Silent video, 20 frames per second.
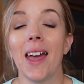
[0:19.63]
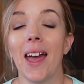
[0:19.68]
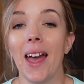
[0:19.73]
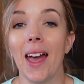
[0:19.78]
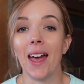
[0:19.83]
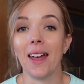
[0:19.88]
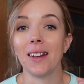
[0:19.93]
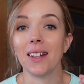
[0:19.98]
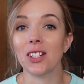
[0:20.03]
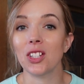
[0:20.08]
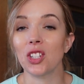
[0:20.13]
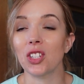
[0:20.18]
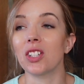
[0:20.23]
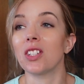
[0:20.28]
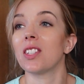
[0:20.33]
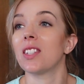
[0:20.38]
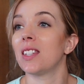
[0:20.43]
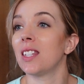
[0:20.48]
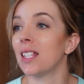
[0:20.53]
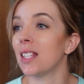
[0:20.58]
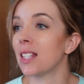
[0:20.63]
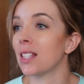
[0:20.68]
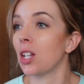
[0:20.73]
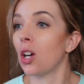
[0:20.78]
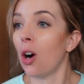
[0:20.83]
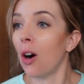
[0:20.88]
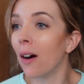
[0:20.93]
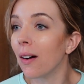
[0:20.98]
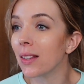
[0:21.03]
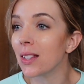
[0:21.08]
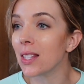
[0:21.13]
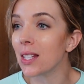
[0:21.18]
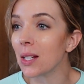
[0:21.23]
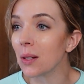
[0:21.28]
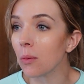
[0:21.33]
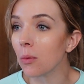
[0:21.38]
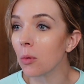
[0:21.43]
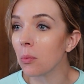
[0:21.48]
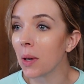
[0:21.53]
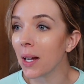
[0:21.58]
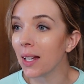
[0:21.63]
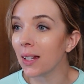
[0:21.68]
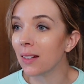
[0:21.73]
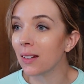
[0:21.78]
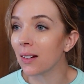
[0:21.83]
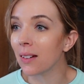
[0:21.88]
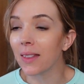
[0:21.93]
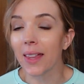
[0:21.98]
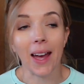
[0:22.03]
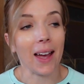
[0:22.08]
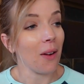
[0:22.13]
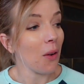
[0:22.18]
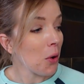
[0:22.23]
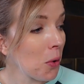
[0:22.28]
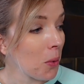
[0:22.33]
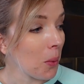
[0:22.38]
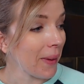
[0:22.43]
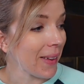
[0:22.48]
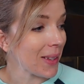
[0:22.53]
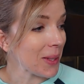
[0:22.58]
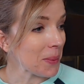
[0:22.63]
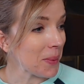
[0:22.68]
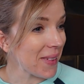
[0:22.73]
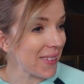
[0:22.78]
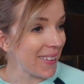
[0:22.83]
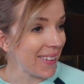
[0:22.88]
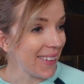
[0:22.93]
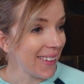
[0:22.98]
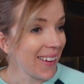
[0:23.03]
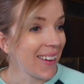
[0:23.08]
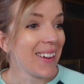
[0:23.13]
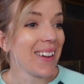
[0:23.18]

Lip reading: and it's just this constant reminder that, oh, guess what?